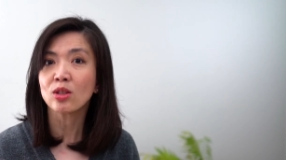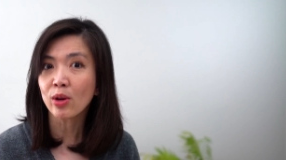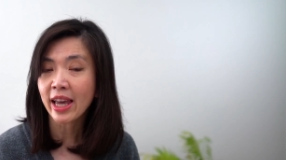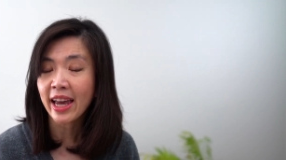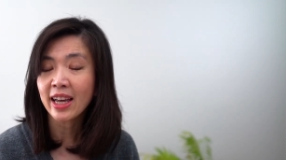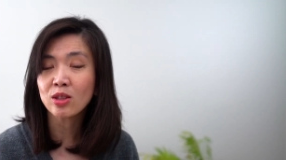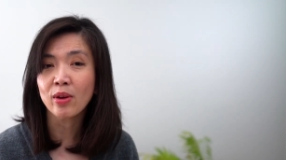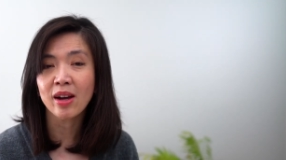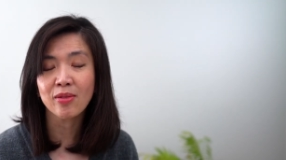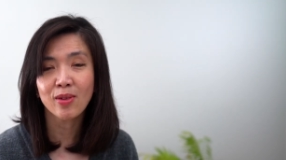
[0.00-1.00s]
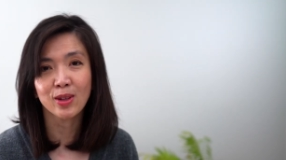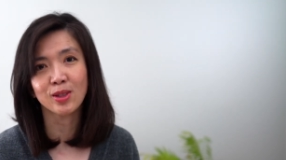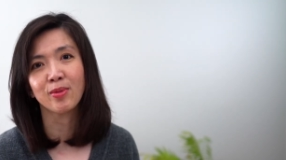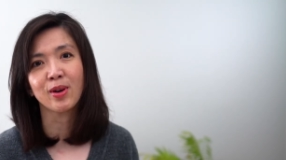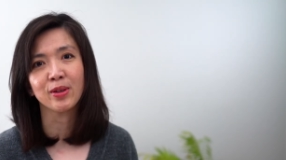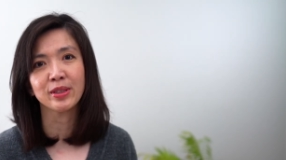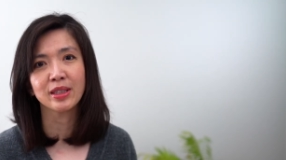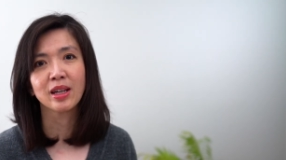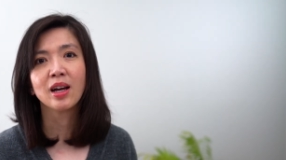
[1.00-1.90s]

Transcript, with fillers: okay to have lots of rows.